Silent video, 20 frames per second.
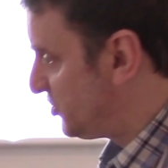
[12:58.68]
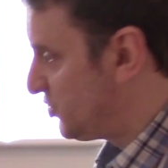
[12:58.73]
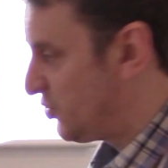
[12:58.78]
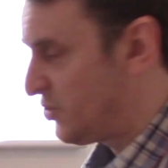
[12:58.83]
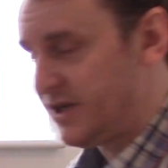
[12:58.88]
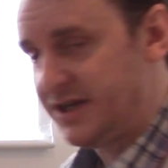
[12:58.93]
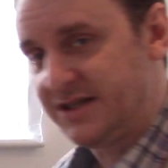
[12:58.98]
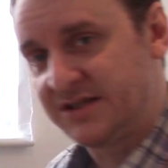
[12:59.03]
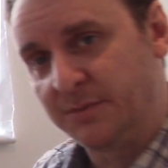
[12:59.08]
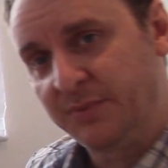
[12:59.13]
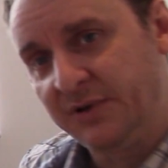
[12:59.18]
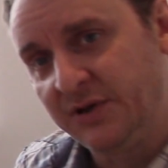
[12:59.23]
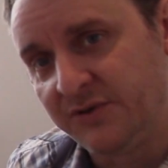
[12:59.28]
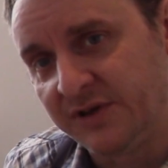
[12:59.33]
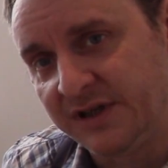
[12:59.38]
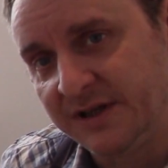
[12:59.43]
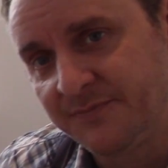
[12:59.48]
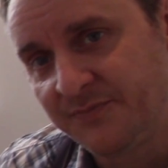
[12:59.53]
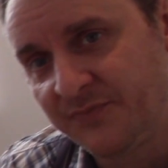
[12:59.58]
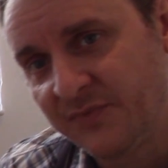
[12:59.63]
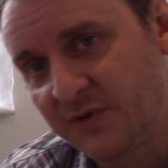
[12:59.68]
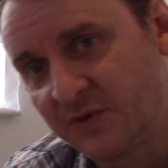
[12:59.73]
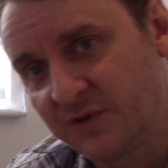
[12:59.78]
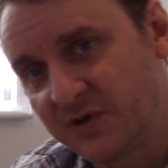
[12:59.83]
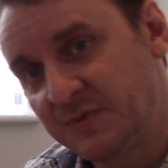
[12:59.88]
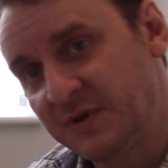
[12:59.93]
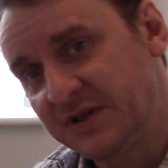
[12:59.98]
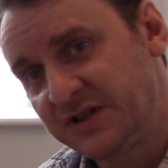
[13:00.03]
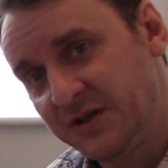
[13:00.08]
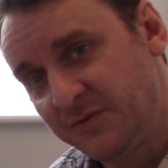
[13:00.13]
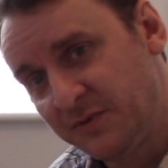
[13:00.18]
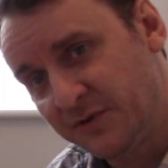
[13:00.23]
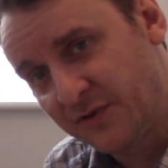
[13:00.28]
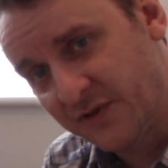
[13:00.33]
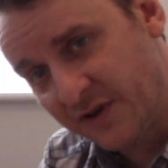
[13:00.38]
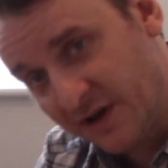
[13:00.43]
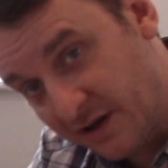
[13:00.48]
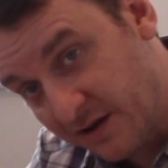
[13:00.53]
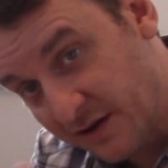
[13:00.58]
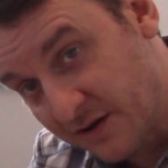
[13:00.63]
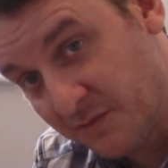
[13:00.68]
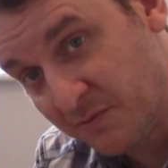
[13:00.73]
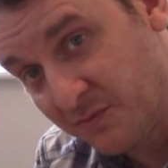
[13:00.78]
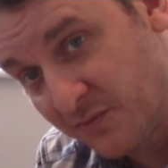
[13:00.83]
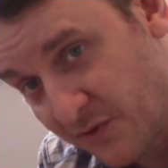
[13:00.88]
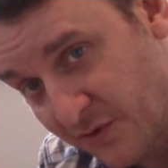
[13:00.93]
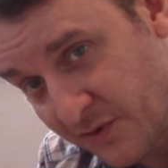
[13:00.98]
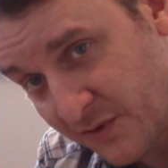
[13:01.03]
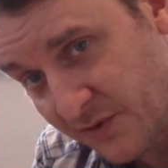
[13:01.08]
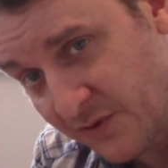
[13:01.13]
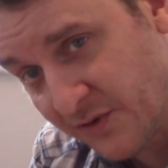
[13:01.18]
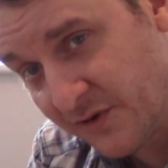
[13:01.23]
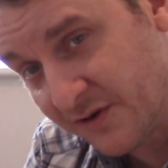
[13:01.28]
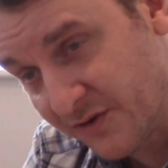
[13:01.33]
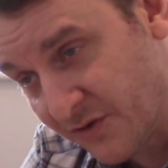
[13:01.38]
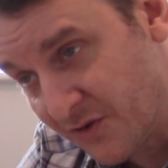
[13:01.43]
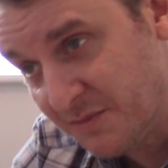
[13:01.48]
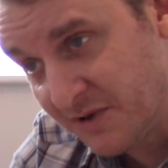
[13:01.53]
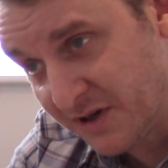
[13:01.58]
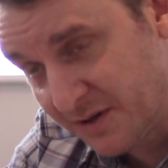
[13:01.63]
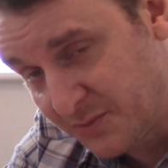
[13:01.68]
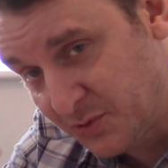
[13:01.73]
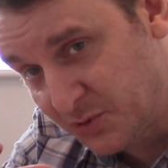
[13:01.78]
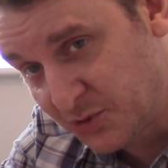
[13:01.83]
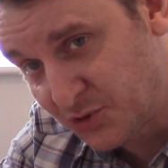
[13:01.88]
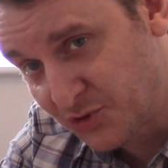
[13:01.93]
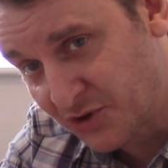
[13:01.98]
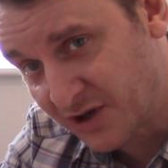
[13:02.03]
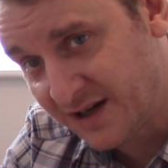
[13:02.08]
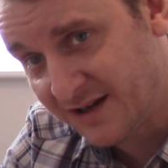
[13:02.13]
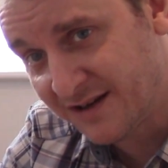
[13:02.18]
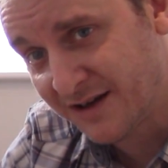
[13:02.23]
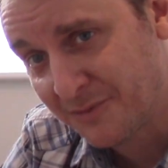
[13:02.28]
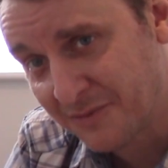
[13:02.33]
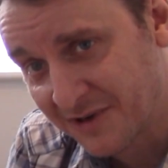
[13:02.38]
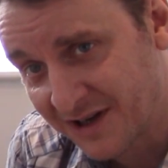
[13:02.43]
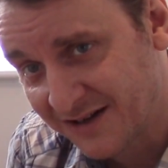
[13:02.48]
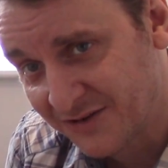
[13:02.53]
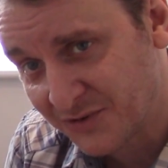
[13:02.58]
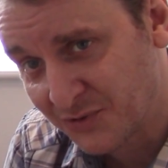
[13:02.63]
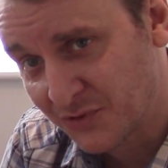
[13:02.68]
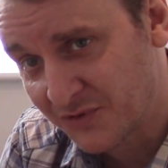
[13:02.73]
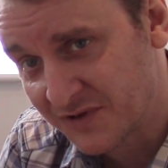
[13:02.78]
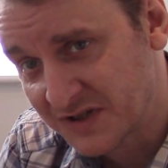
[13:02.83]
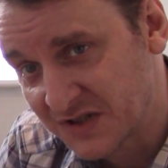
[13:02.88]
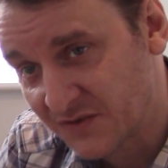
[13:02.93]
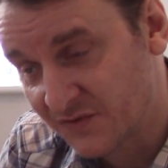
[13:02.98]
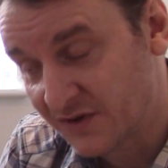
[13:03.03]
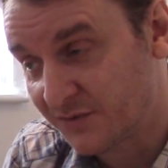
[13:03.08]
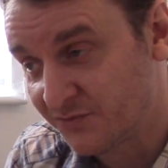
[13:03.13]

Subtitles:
joy to build in, especially with the motherboard tray coming out and all the rest of it.